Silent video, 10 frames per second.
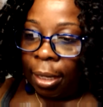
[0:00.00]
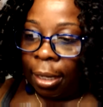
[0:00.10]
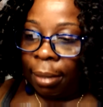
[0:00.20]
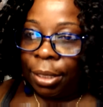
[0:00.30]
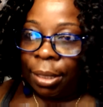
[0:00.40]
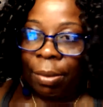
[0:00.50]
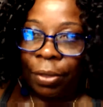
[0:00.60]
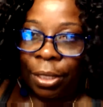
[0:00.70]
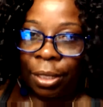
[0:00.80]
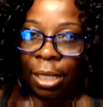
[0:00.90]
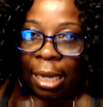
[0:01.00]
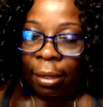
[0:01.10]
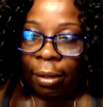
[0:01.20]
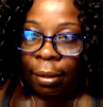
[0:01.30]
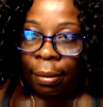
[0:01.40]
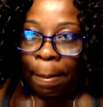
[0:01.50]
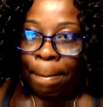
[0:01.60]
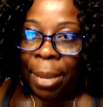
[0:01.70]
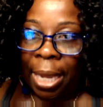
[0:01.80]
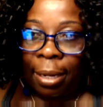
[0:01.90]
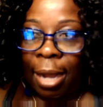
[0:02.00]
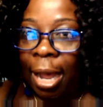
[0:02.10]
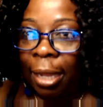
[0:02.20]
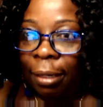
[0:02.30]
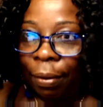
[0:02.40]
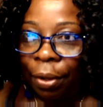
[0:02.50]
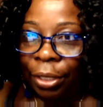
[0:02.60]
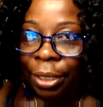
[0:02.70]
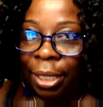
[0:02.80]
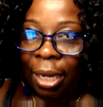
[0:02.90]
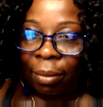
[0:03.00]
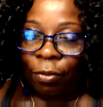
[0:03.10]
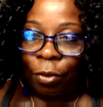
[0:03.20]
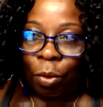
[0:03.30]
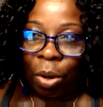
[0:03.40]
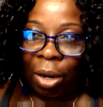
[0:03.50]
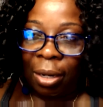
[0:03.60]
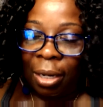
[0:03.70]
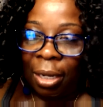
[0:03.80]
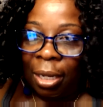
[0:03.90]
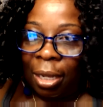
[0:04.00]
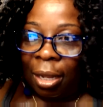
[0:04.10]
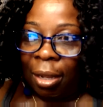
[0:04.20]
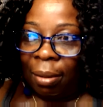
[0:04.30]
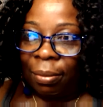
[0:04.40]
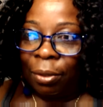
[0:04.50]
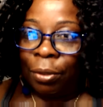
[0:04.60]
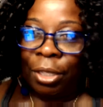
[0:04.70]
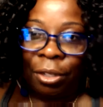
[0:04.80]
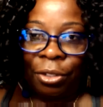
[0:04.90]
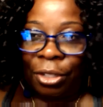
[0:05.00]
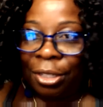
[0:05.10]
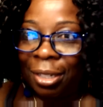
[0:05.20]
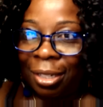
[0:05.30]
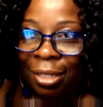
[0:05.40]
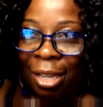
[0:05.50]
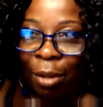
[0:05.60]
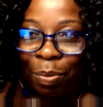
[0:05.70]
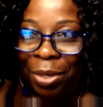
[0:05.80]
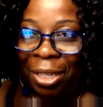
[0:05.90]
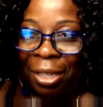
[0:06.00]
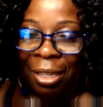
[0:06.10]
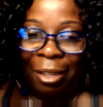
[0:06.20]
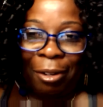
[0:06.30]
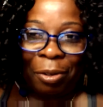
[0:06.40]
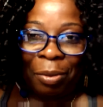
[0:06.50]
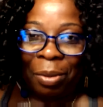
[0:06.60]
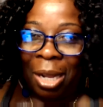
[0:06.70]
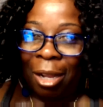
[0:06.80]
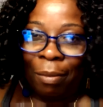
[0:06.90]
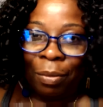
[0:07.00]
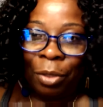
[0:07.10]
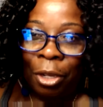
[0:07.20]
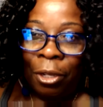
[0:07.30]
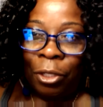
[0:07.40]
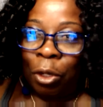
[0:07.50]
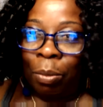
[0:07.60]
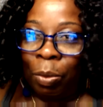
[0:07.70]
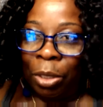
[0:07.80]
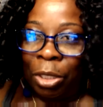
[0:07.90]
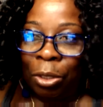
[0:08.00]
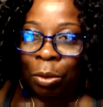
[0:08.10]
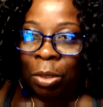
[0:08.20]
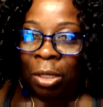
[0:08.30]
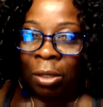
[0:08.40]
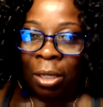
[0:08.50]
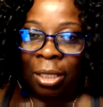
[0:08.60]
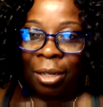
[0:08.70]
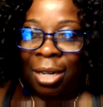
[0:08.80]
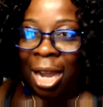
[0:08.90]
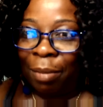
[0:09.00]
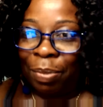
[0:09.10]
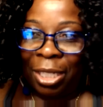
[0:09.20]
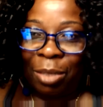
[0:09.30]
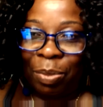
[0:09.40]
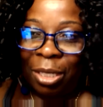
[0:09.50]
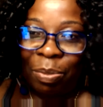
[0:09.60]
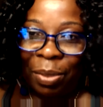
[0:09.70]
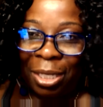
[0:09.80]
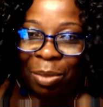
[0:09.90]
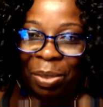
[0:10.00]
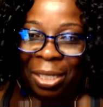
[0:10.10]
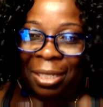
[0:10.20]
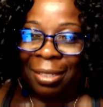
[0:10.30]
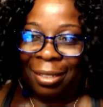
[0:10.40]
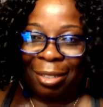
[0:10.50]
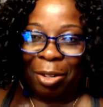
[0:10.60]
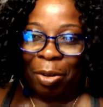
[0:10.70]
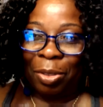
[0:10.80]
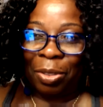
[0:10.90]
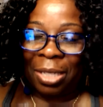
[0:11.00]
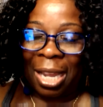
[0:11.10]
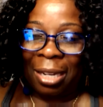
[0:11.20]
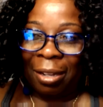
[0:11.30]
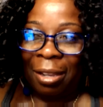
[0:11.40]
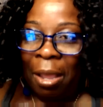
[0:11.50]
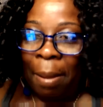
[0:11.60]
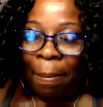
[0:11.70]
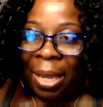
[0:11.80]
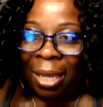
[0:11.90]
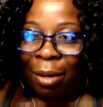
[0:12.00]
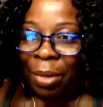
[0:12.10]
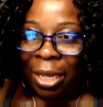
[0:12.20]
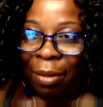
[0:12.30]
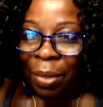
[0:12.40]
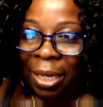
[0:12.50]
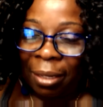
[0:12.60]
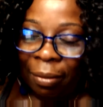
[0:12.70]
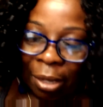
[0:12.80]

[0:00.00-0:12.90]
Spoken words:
Some of us like beg God all the time for, oh dear Jesus, help me, show me what to do. God, dear God, please, please, please, please, just kind of begging, begging, begging.